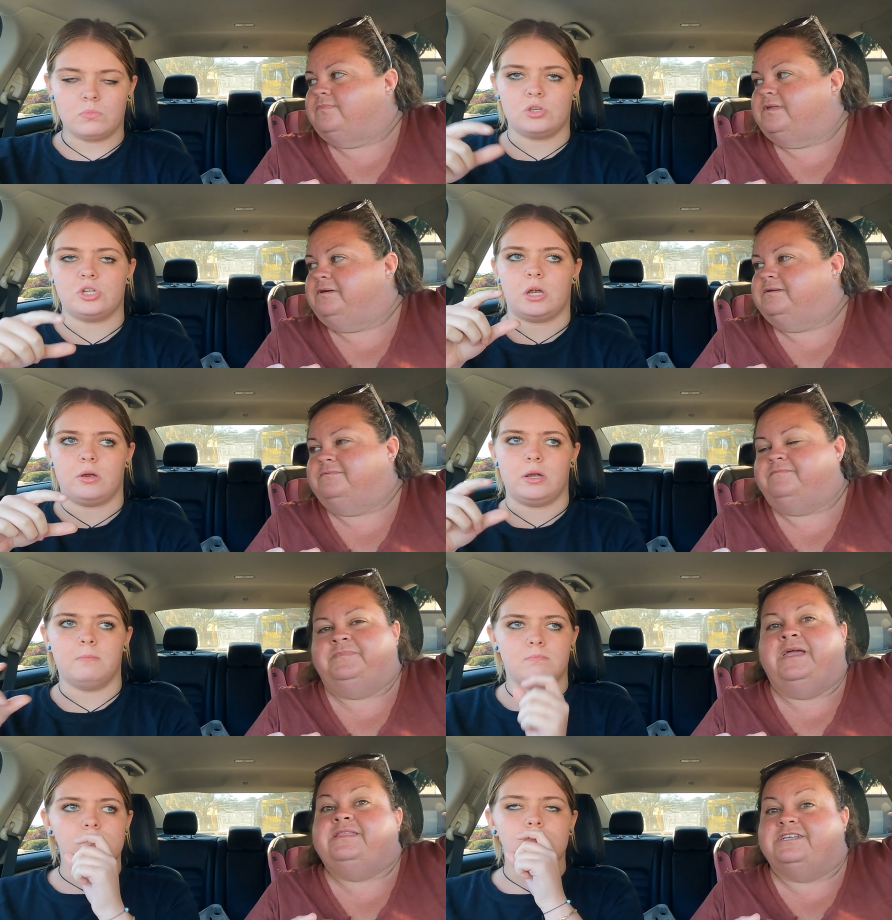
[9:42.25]
Speaker 1: The cherry.
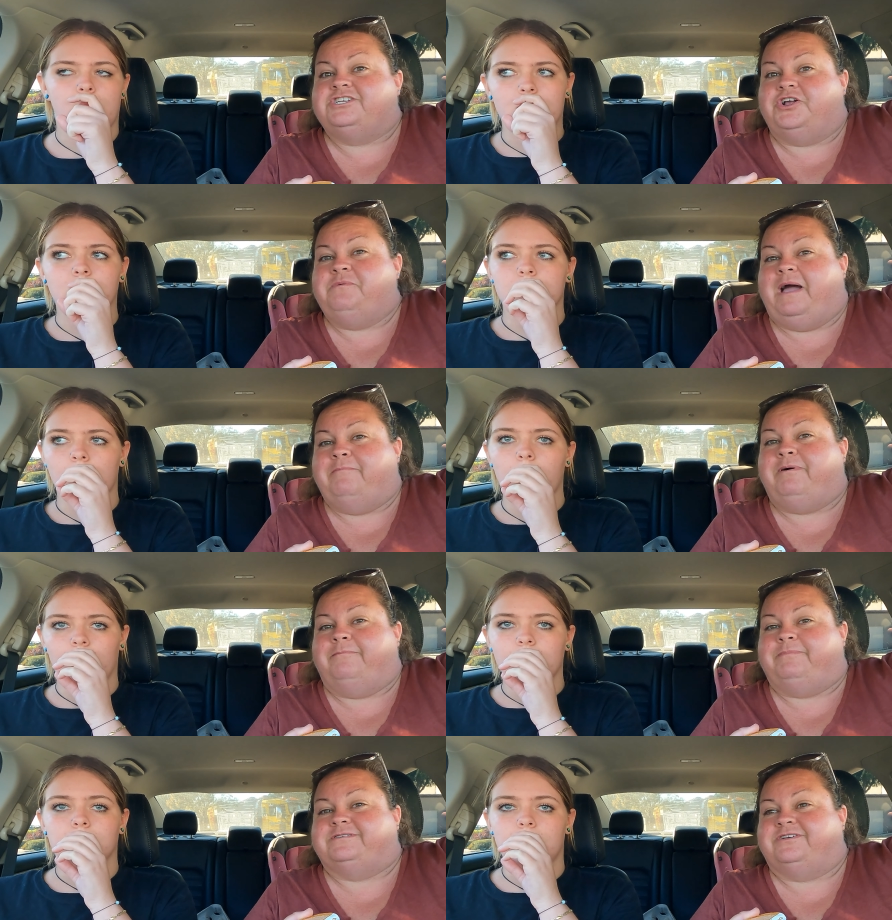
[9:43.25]
The cherry pie
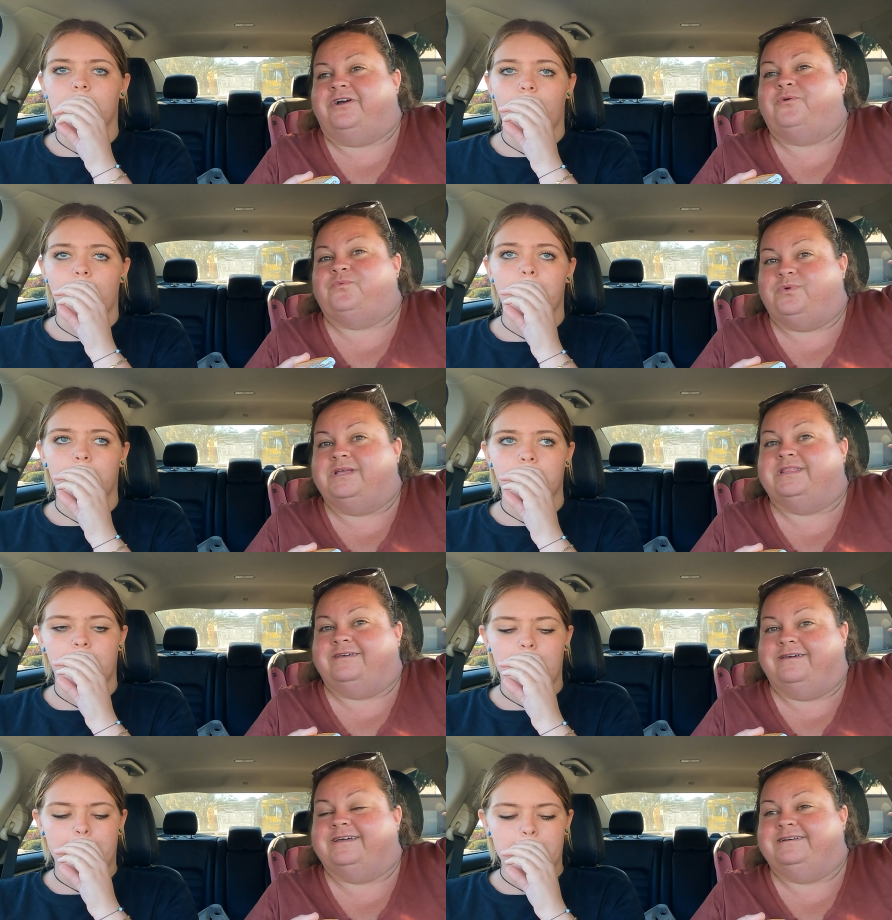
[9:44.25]
poppers mm-hmm. are really
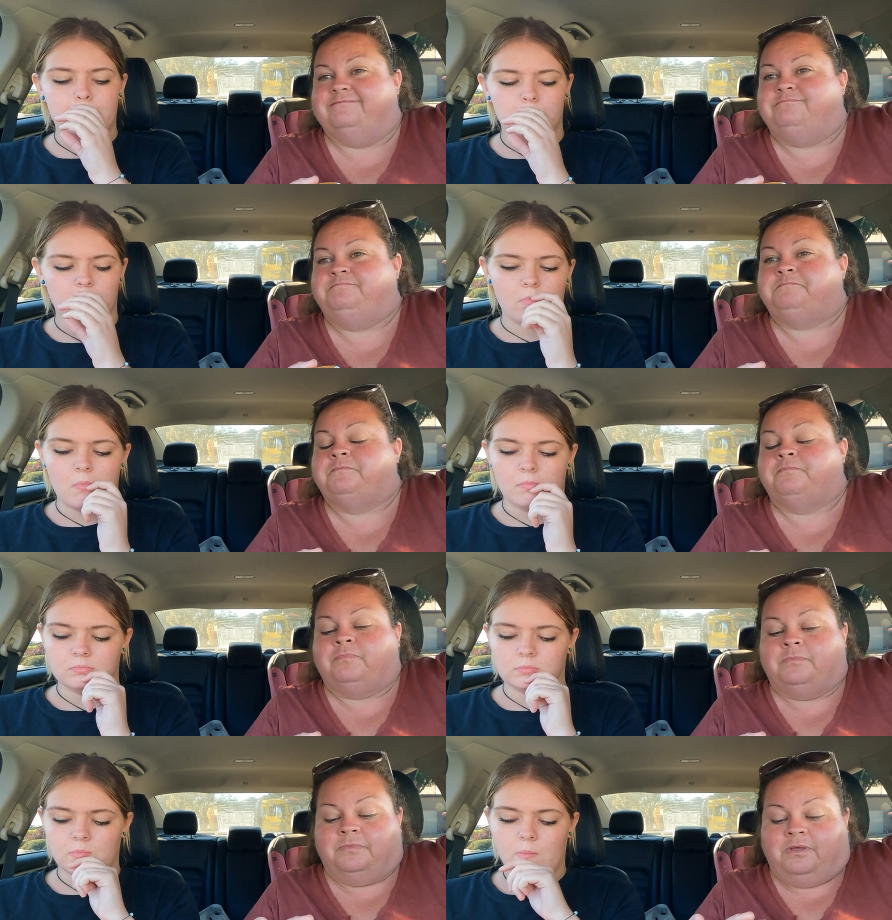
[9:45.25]
good.
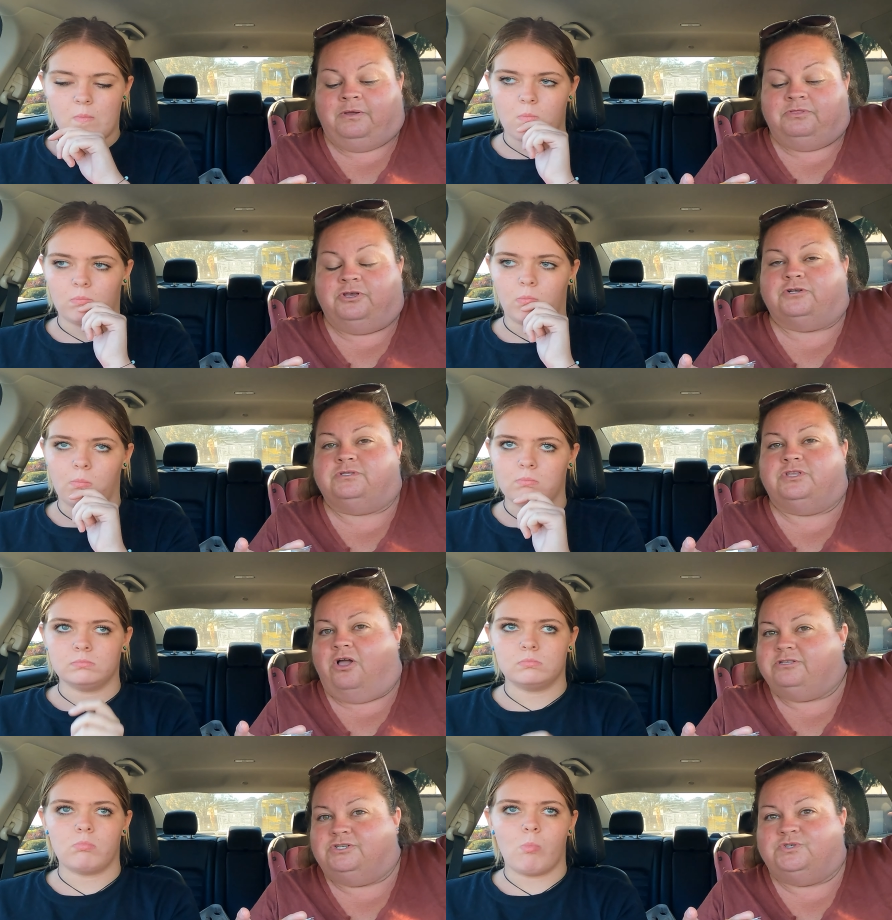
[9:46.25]
They're
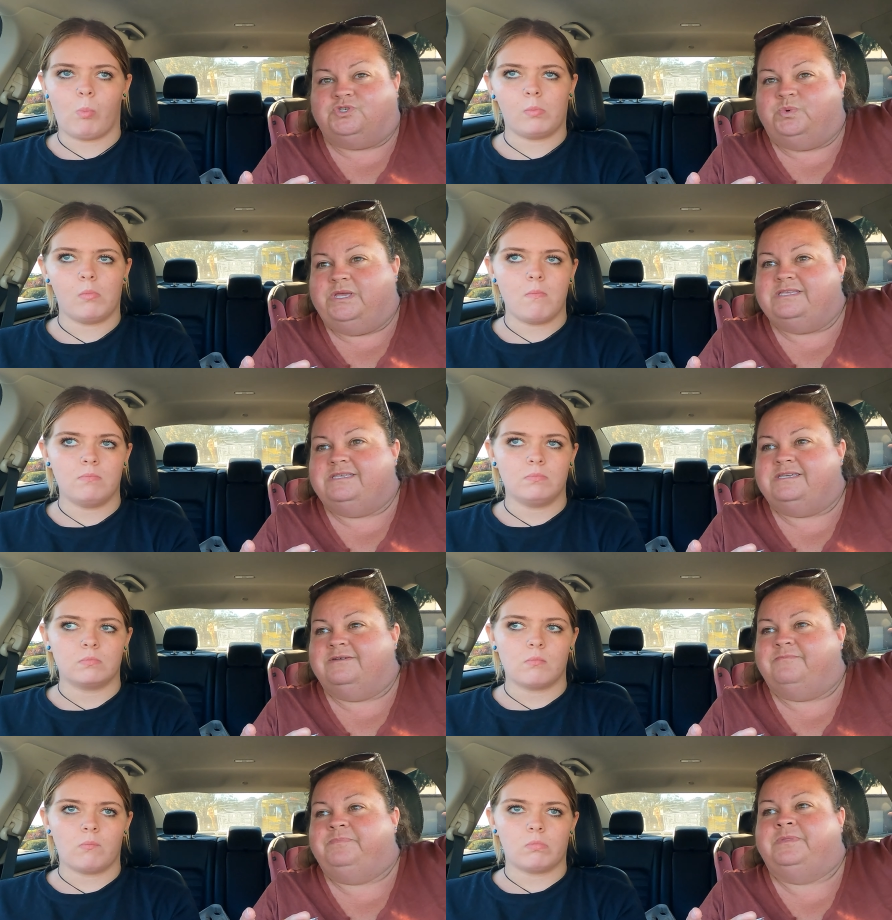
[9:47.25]
not too sweet.
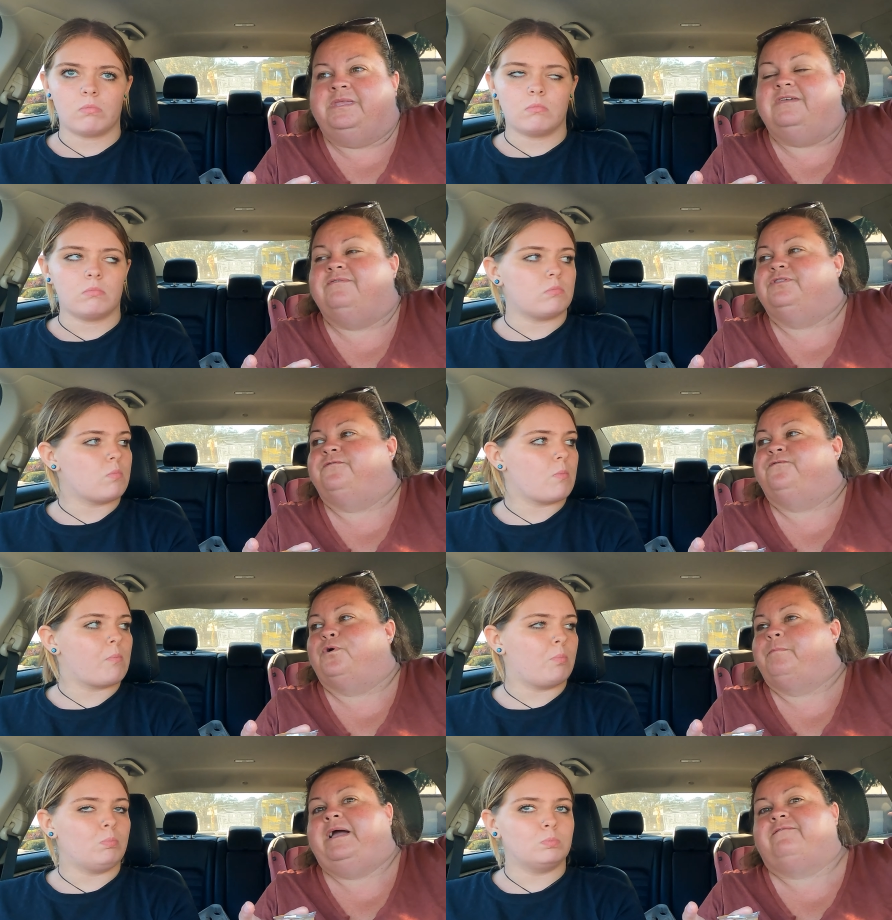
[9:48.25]
Even the
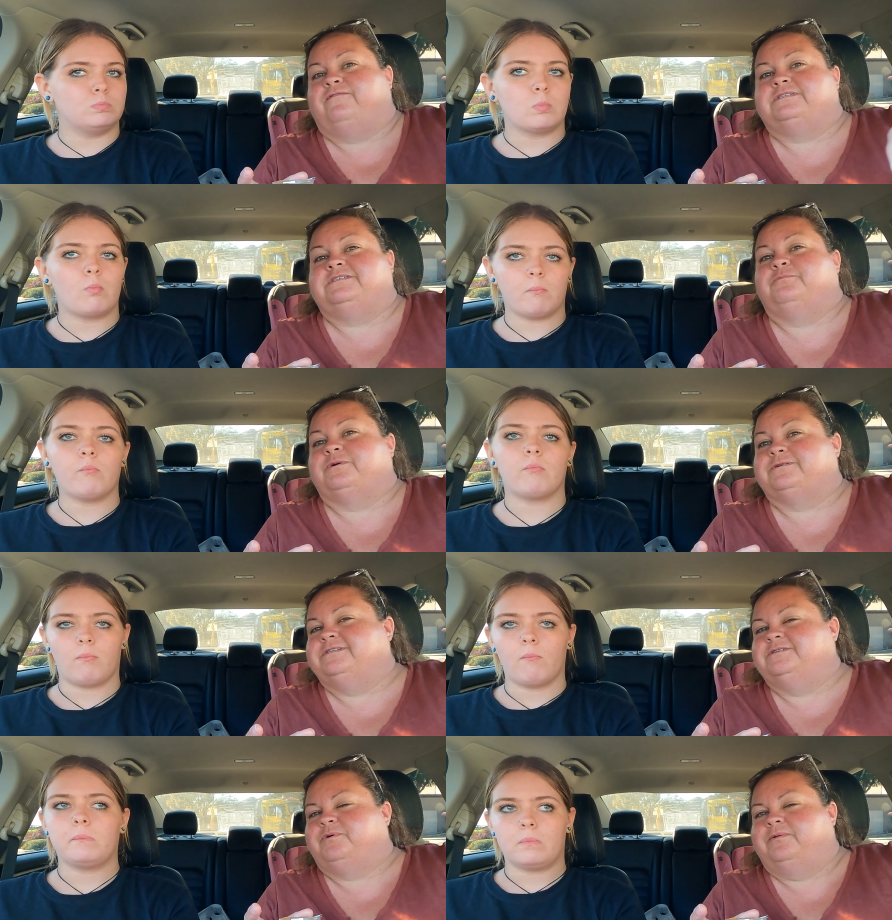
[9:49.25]
four pack for a single
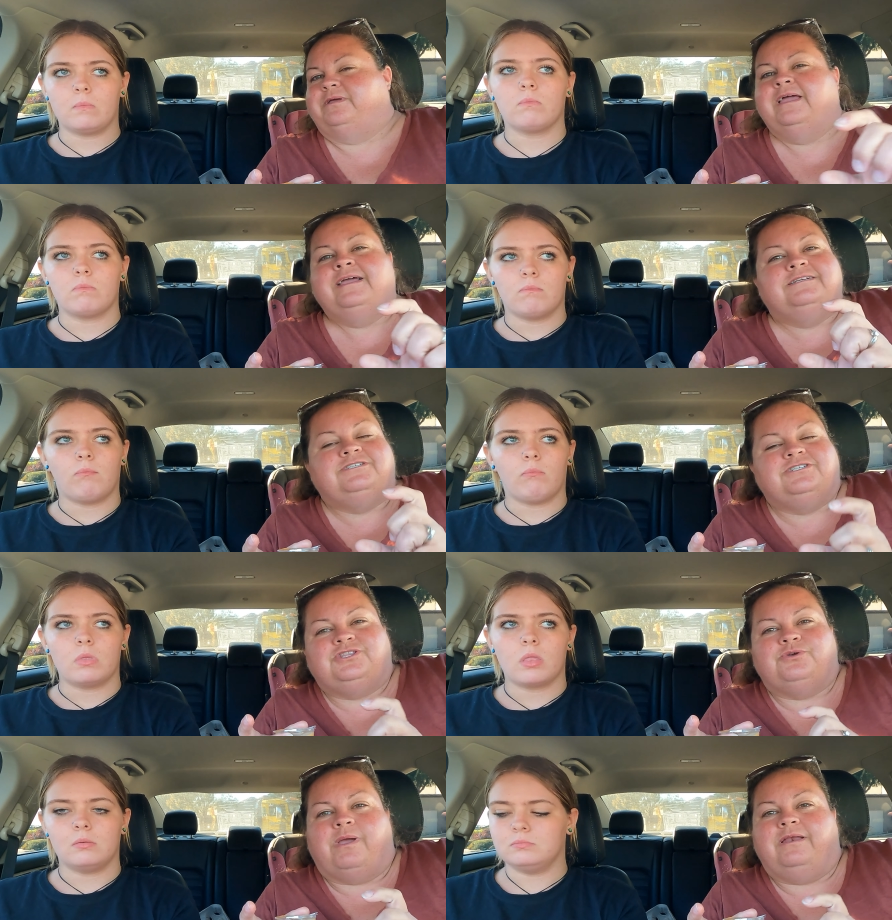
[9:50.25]
person is probably
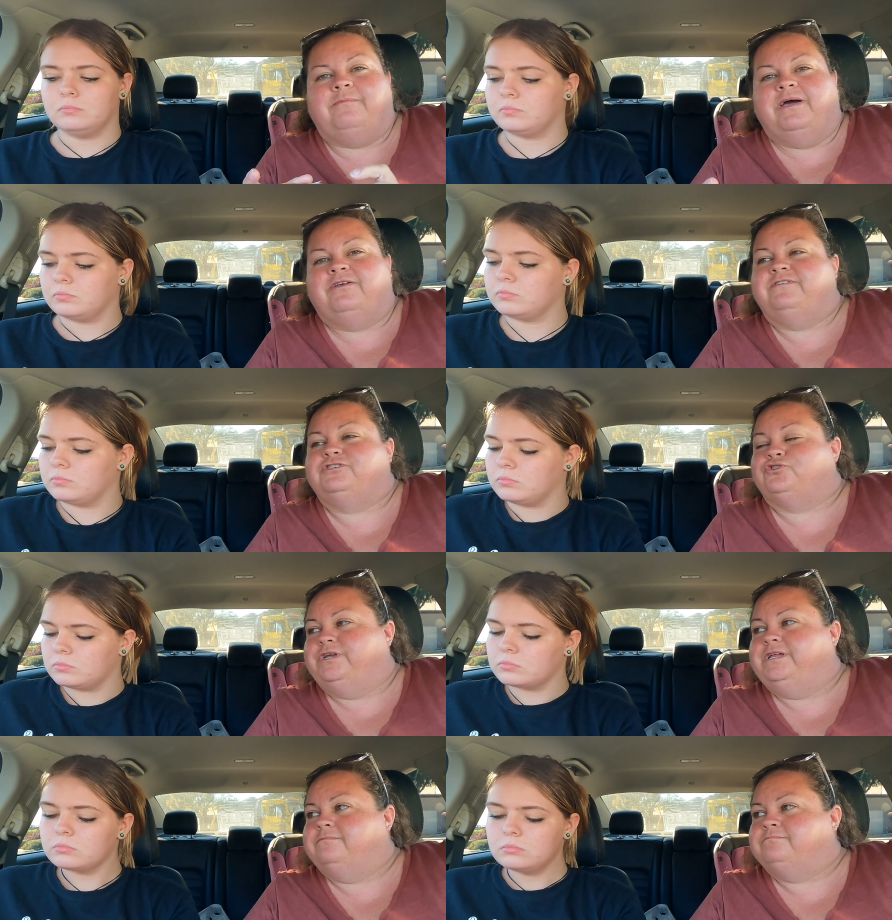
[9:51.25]
just the right amount of a
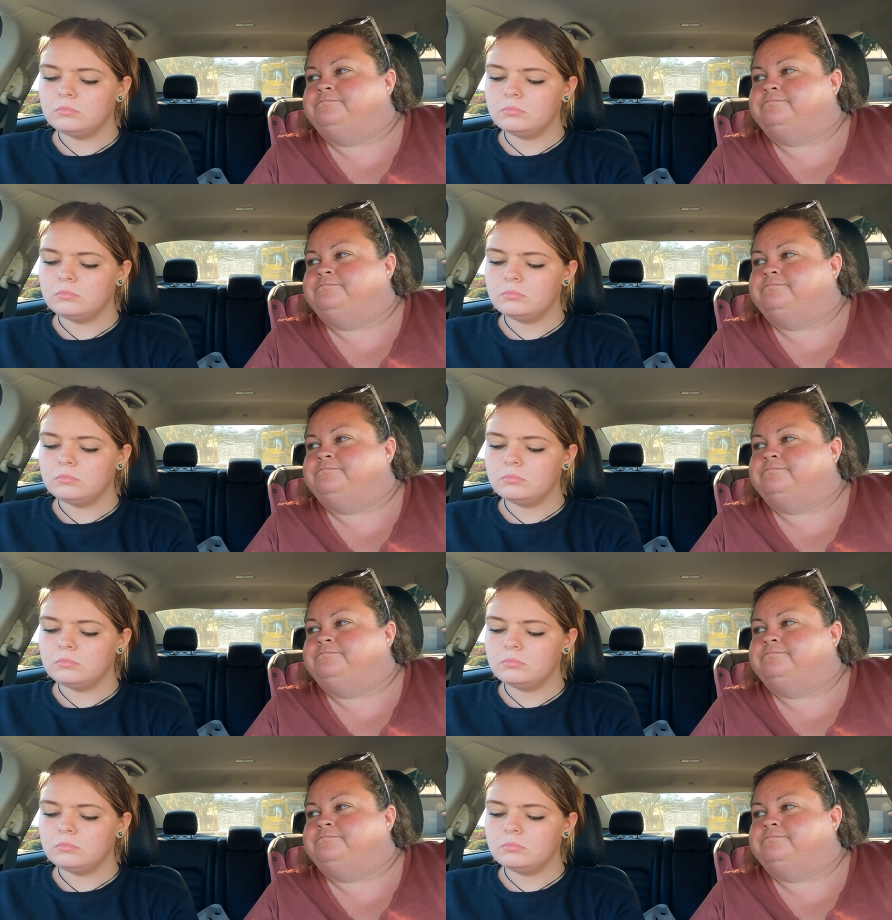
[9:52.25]
treat.